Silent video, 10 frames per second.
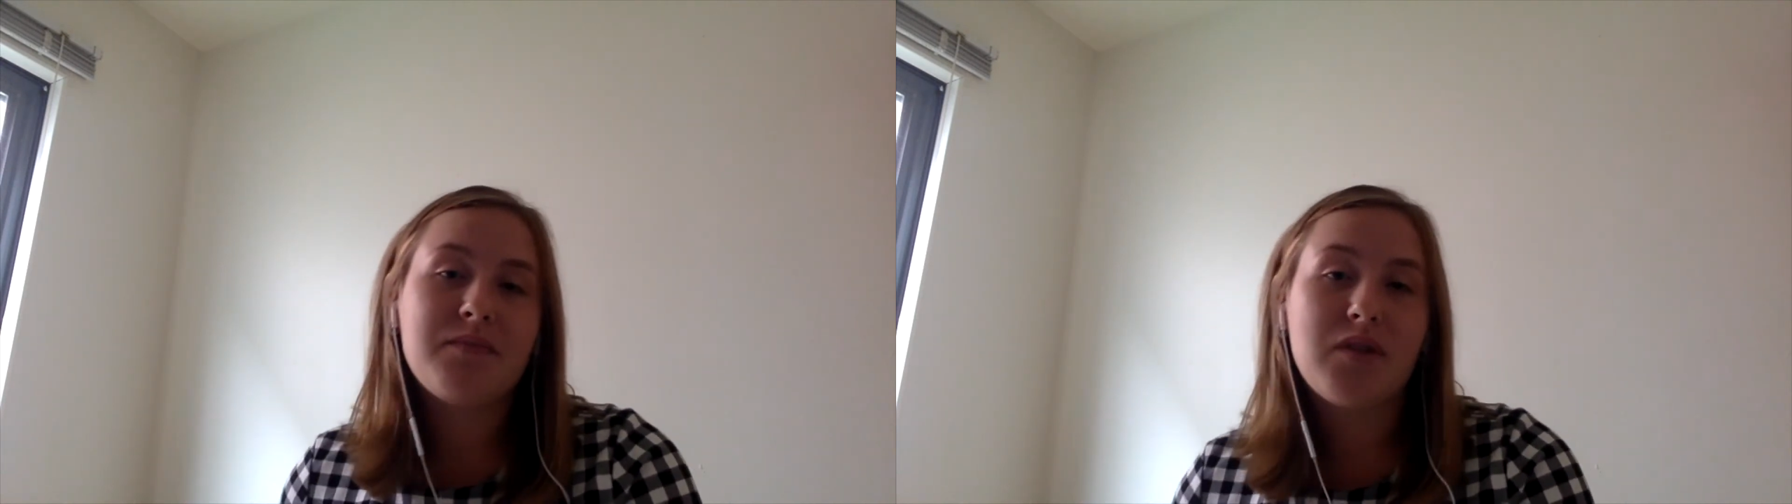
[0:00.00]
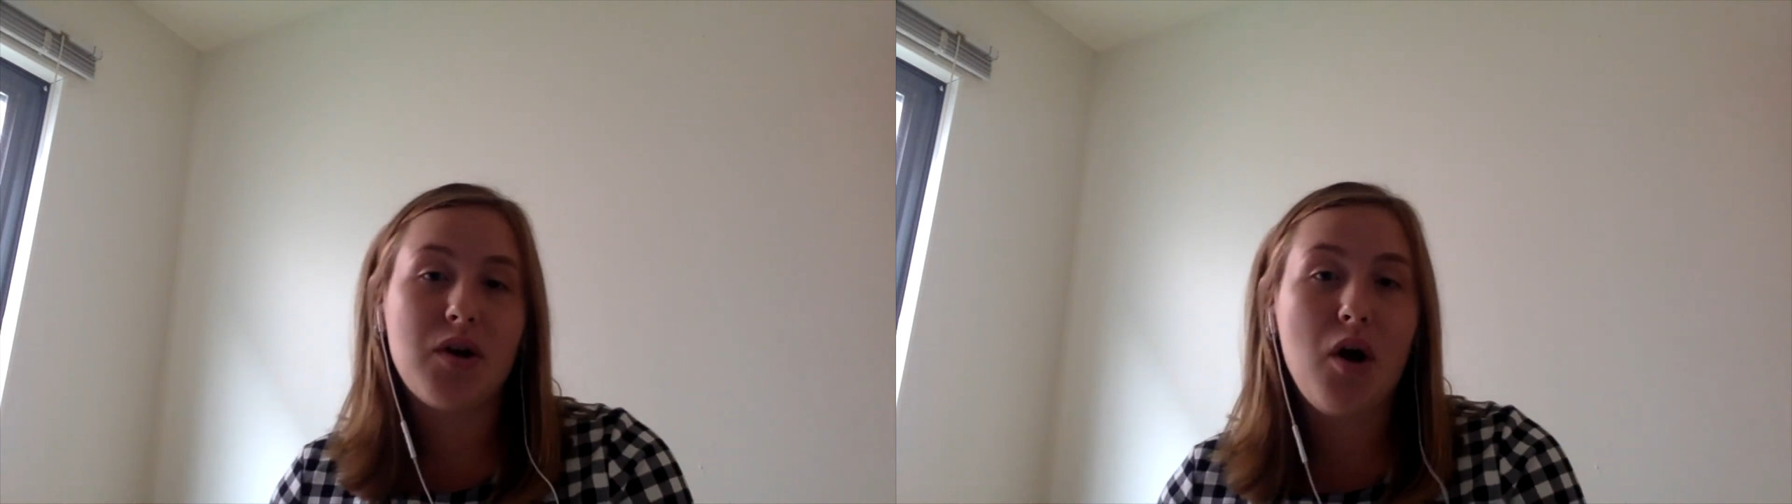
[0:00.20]

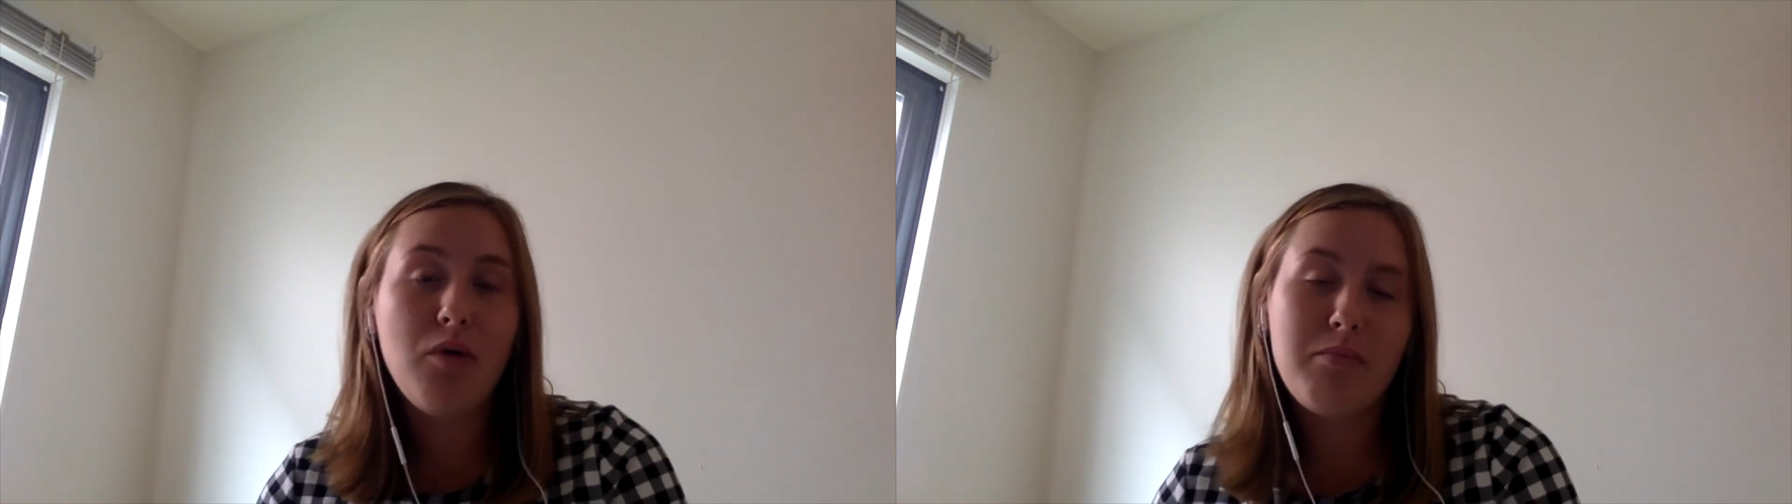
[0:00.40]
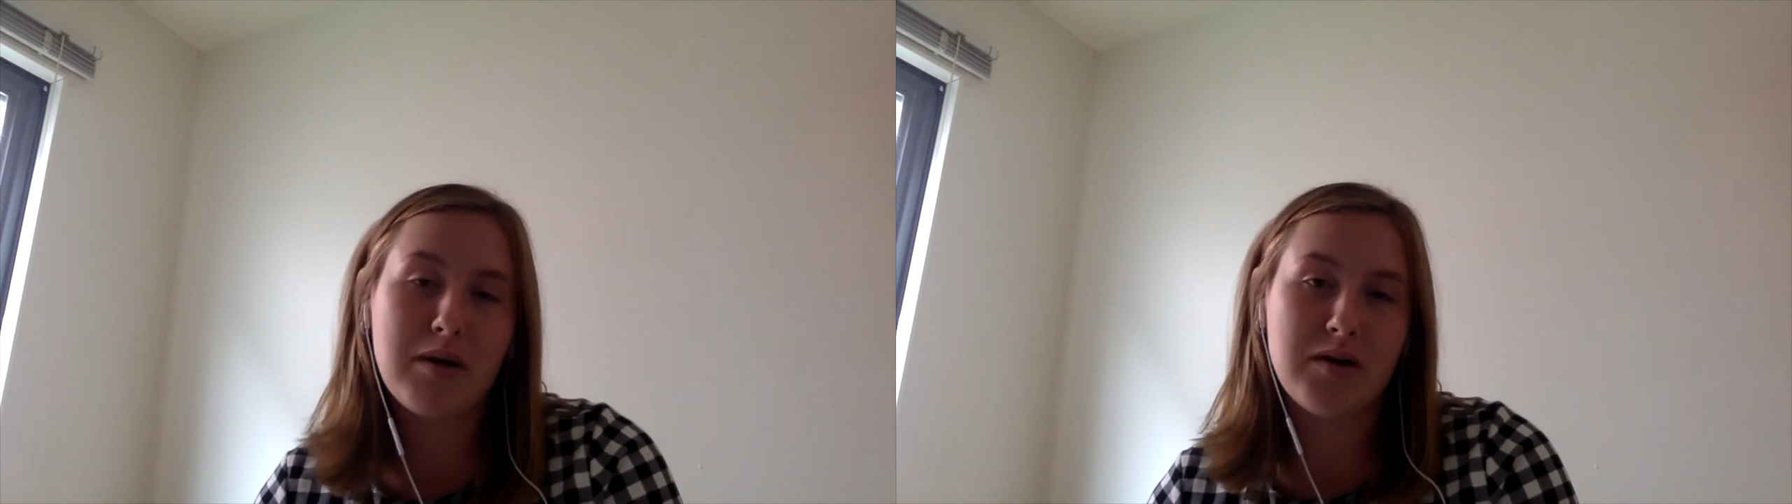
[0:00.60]
your
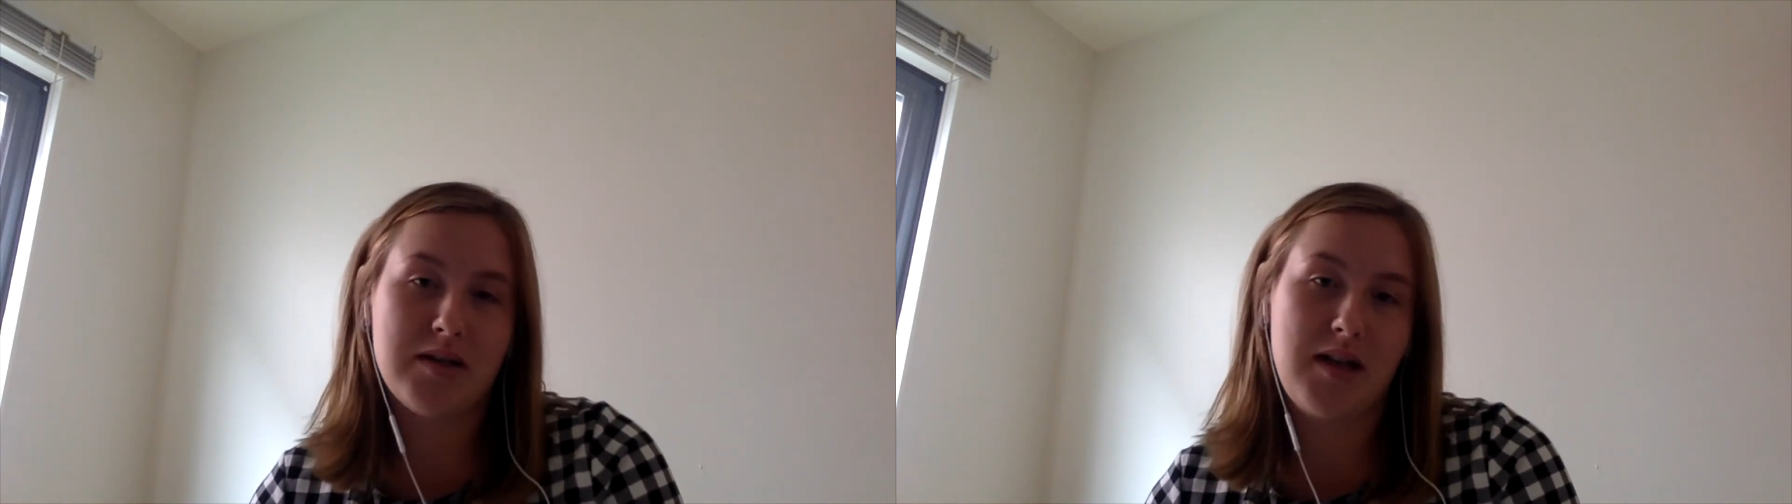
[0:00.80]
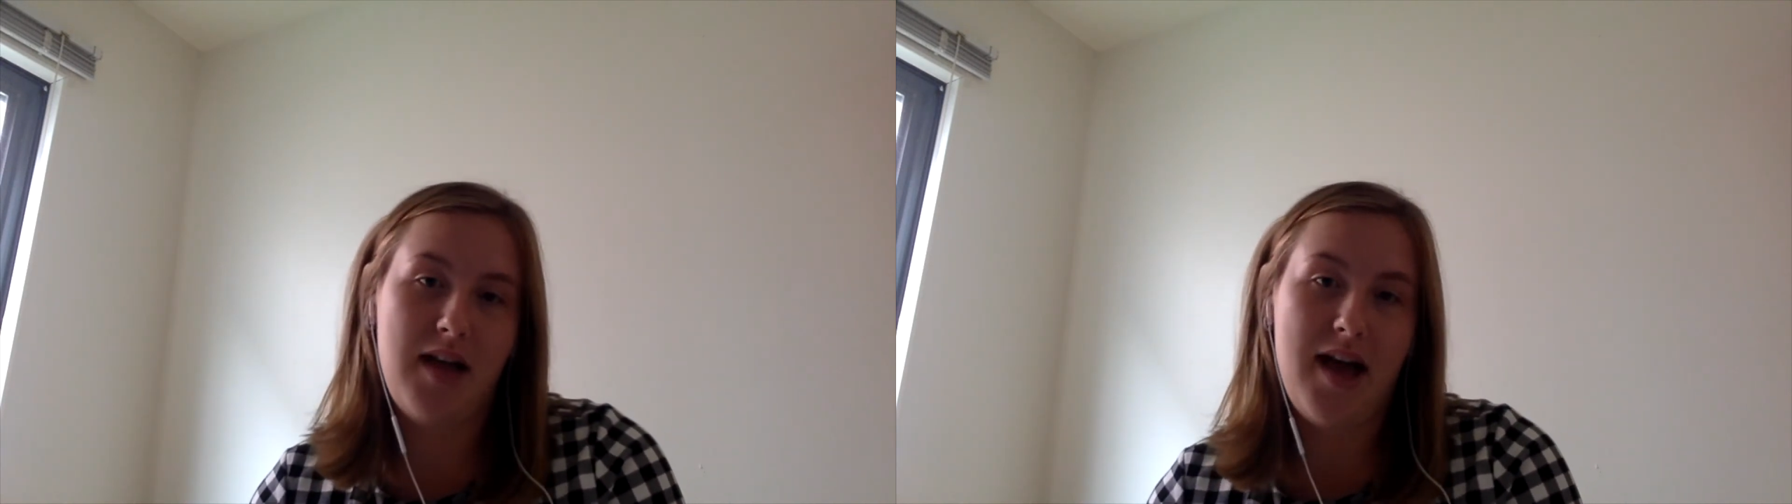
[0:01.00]
own
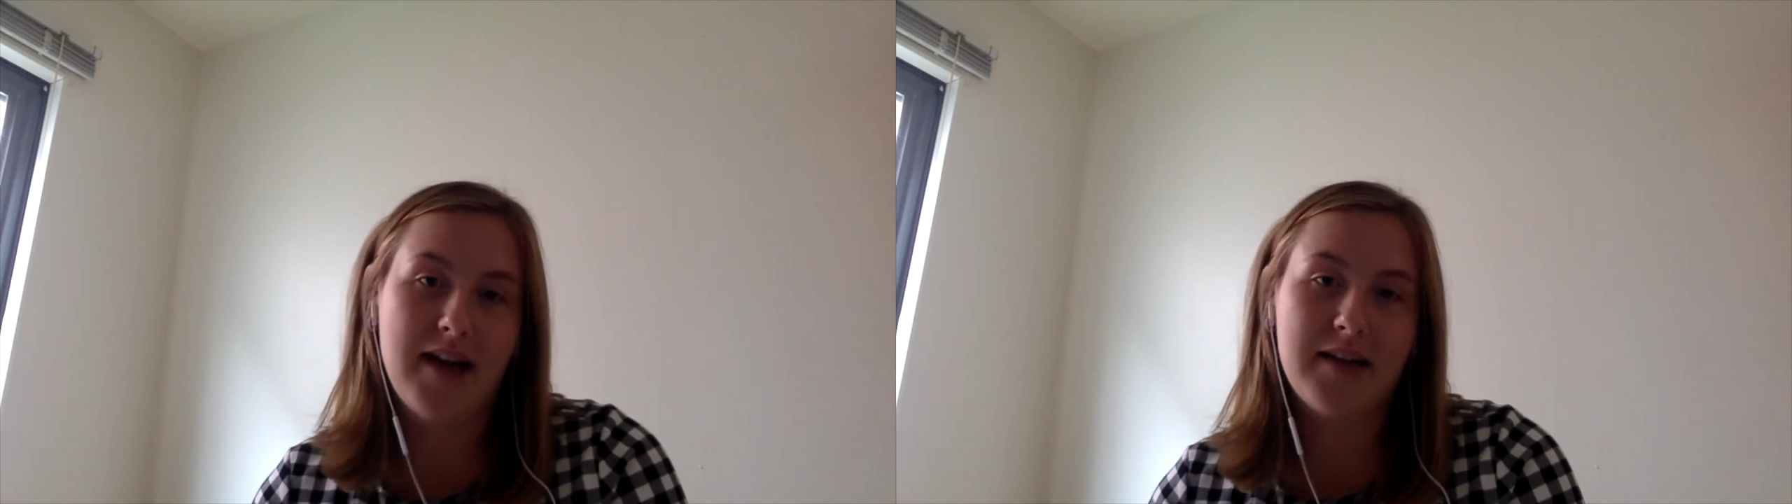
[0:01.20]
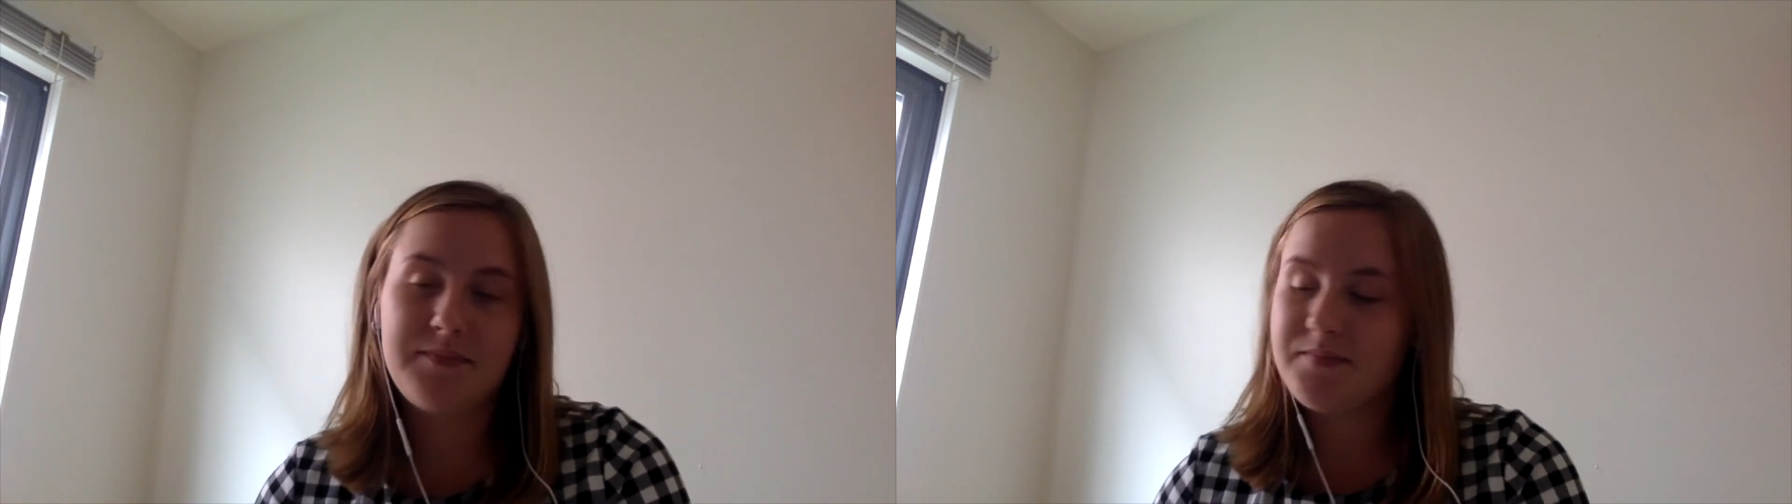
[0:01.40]
personal egg.